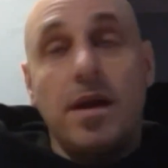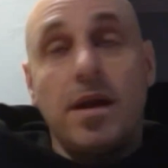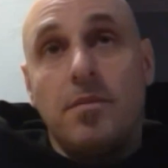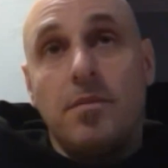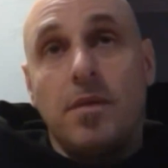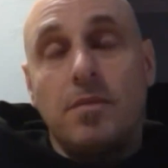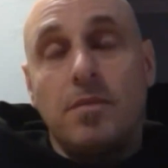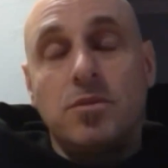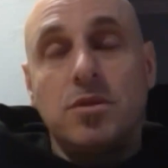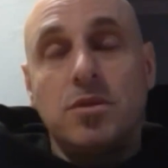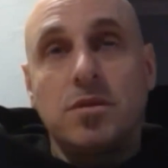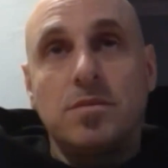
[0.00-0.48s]

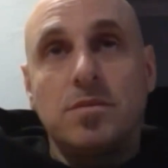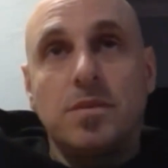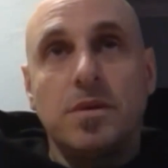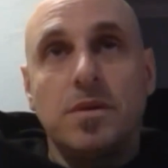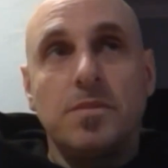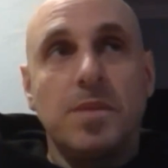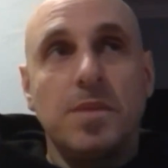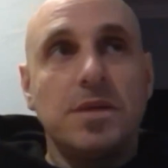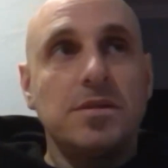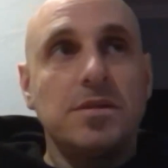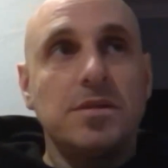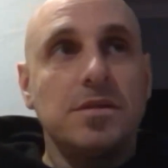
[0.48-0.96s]
I'm sure it's
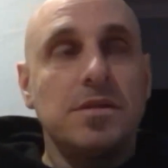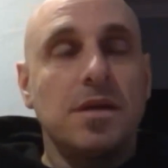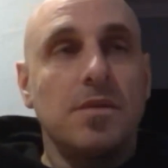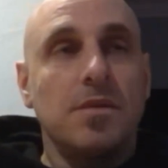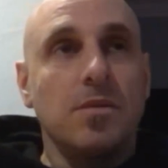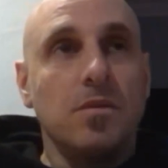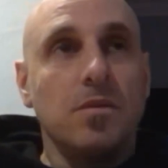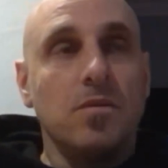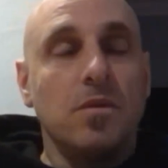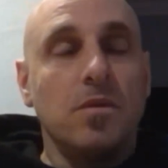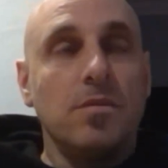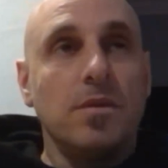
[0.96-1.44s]
pretty much the same
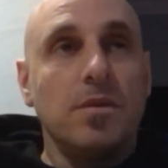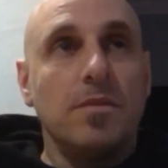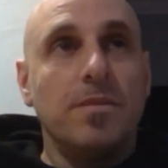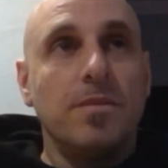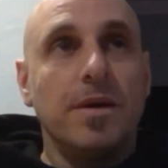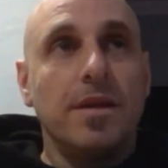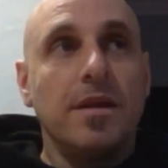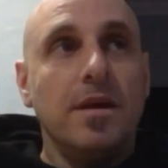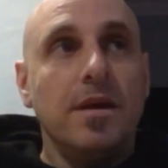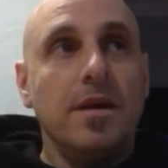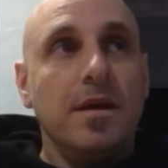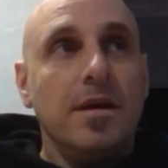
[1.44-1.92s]
with women,
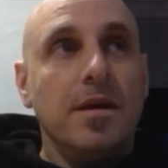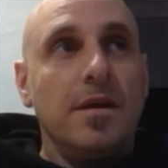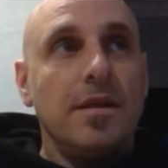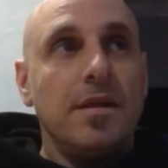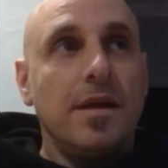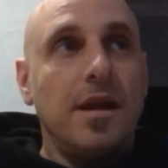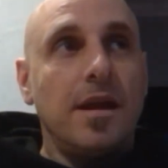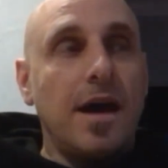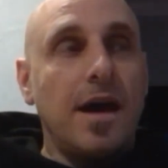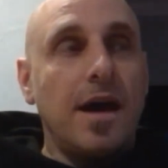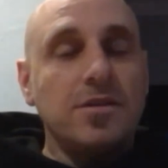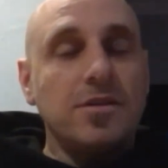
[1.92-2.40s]
but
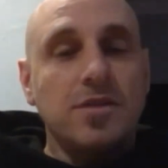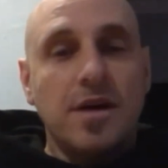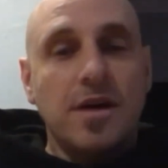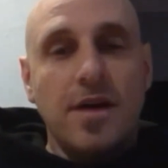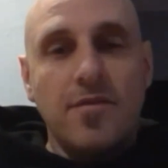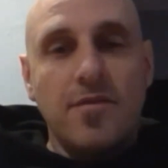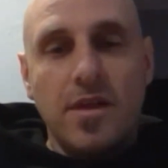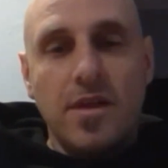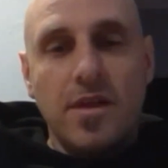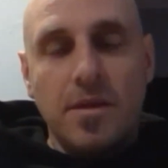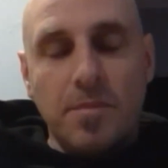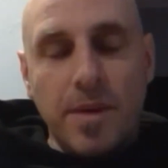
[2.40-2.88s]
they like to
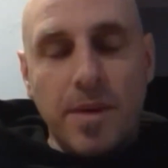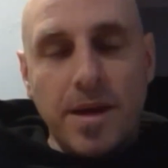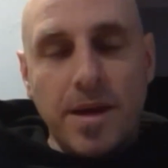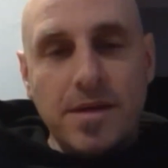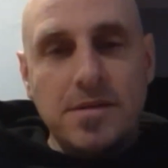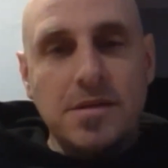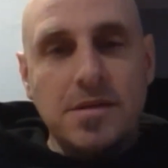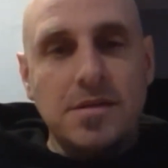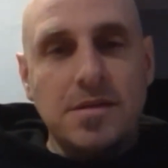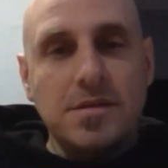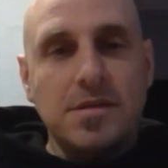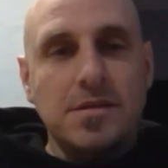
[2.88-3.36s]
cover their
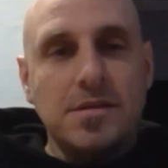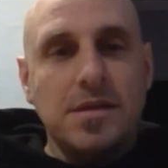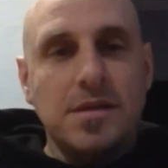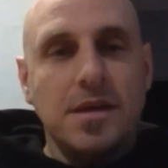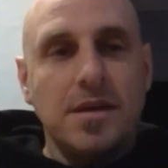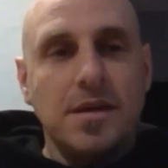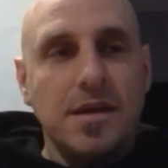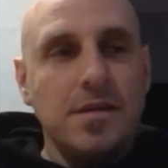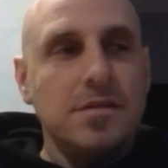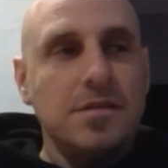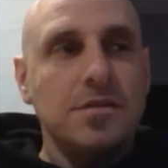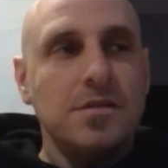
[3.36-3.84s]
bases and say,
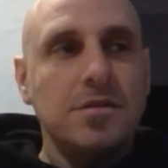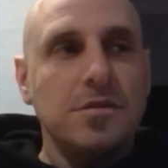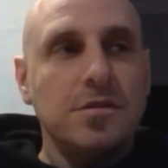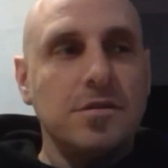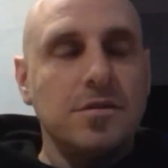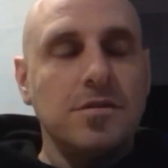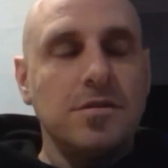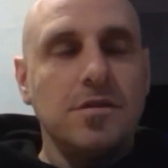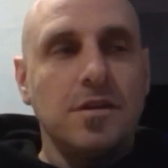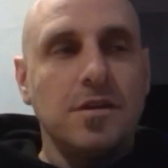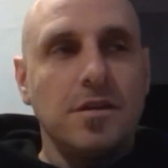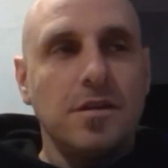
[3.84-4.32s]
yes,
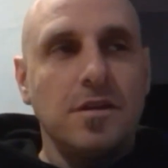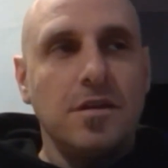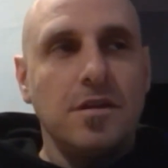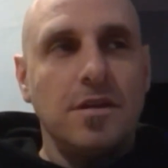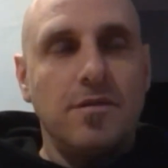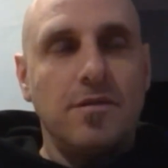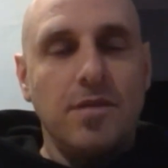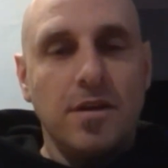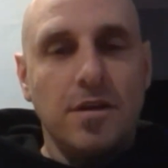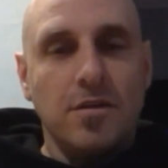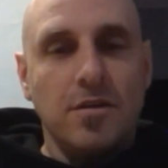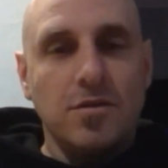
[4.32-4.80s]

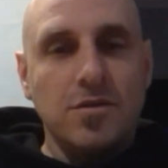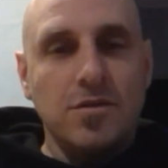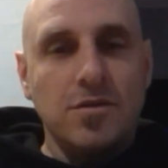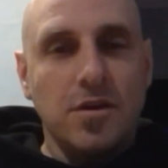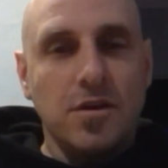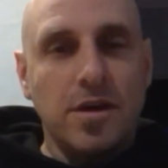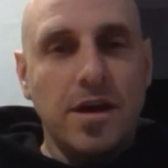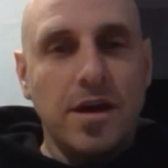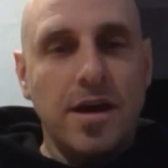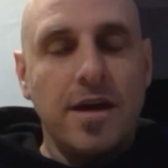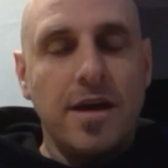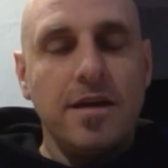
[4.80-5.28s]
everything looks
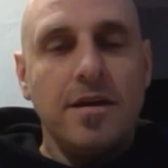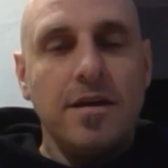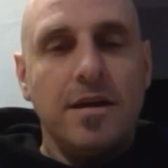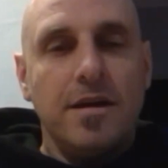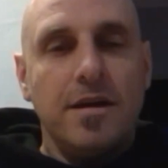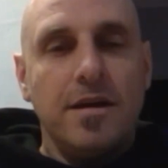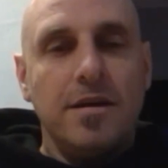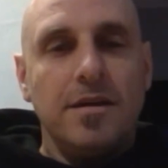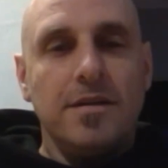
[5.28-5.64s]
okay.